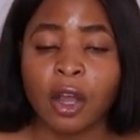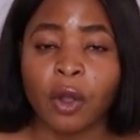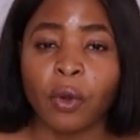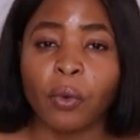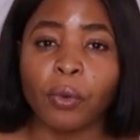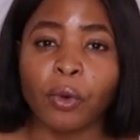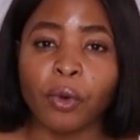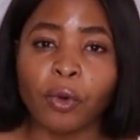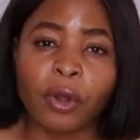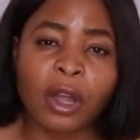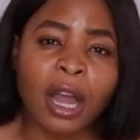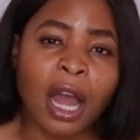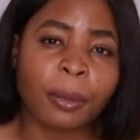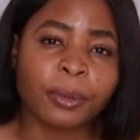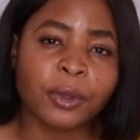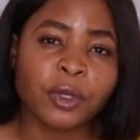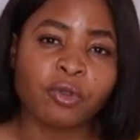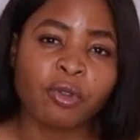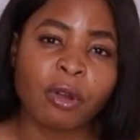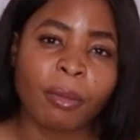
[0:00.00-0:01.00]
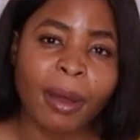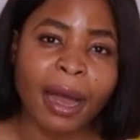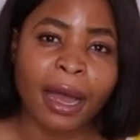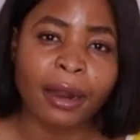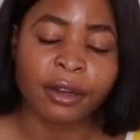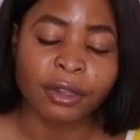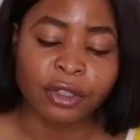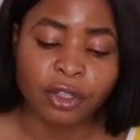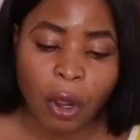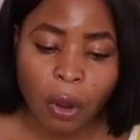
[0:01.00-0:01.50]
will come to
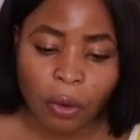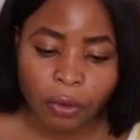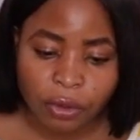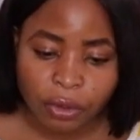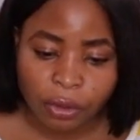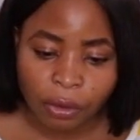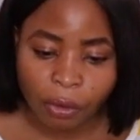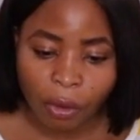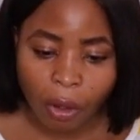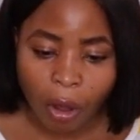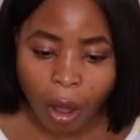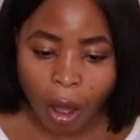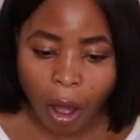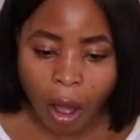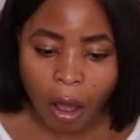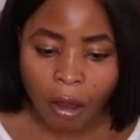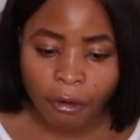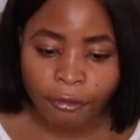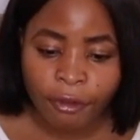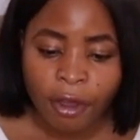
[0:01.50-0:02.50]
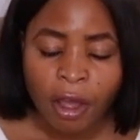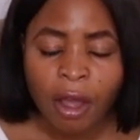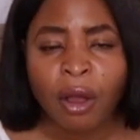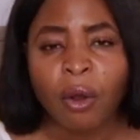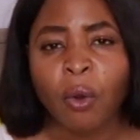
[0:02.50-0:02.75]
about a total of